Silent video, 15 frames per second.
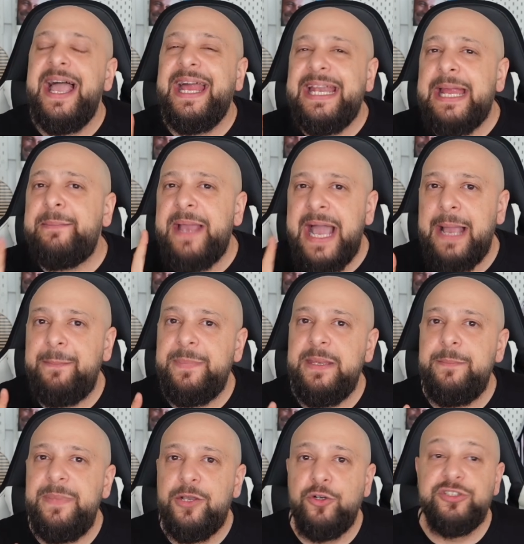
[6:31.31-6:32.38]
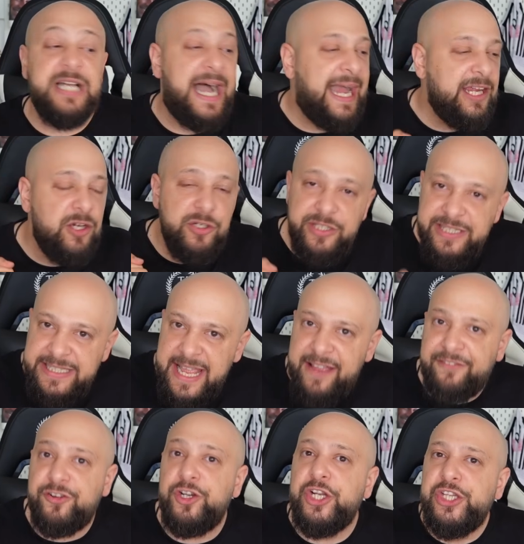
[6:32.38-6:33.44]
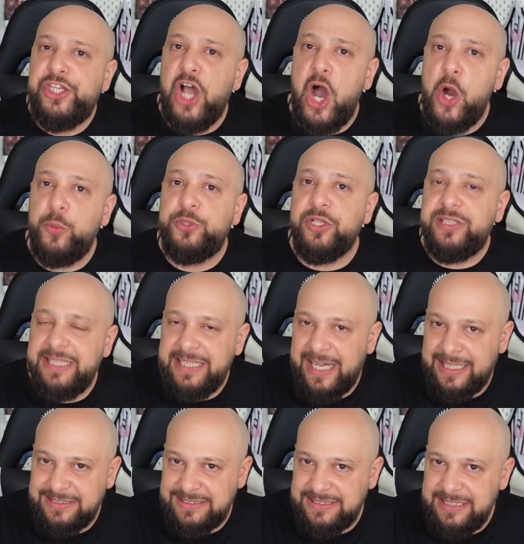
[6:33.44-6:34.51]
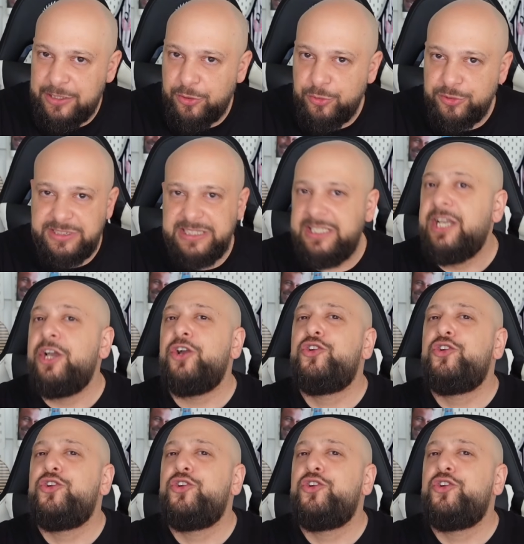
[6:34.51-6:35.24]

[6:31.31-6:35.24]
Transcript: And I'm happy because I never doubted in Hans Nicolussi.